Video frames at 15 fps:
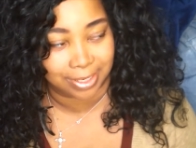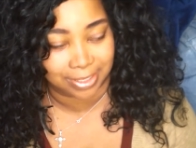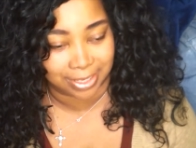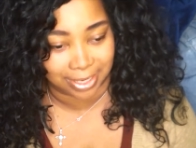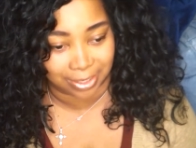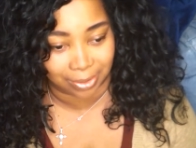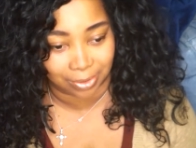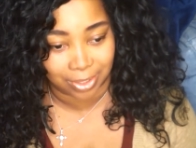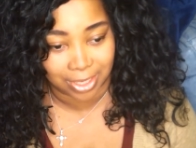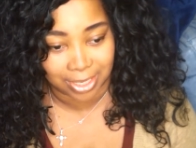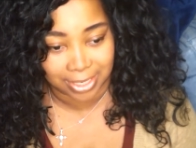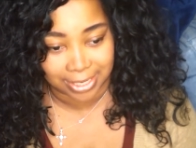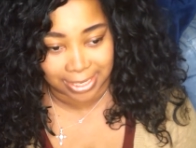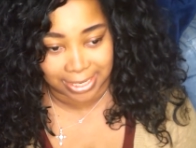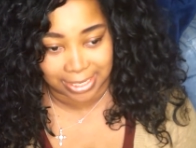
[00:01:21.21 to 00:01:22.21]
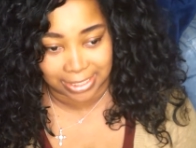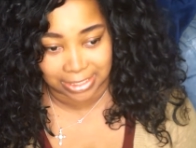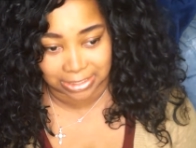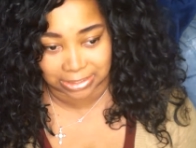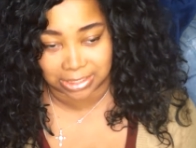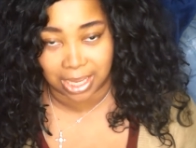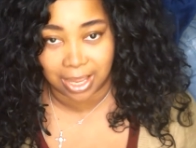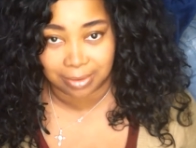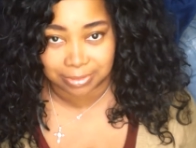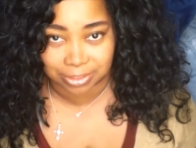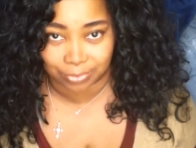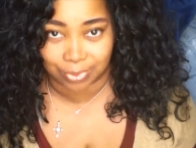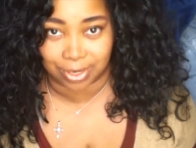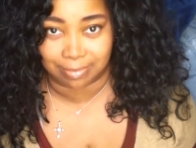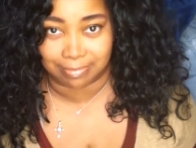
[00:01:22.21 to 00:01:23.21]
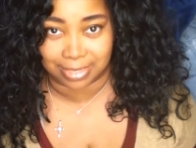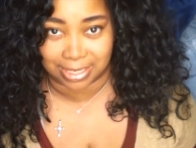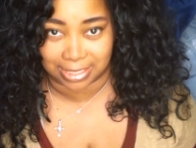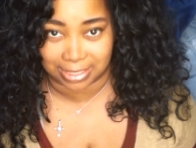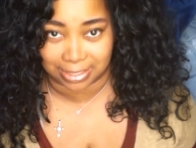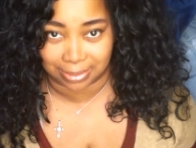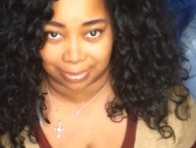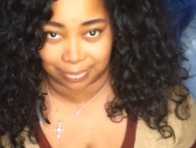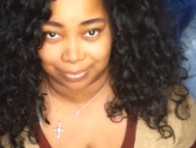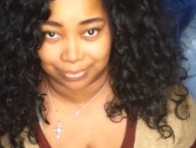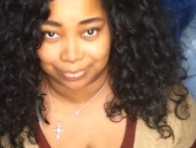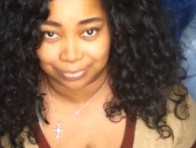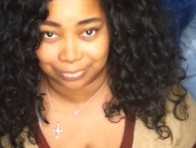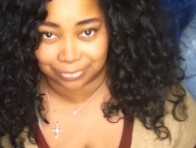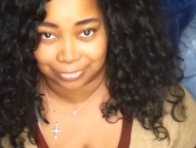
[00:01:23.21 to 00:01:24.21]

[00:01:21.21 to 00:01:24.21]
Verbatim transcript: right now. And in tops, I wear a medium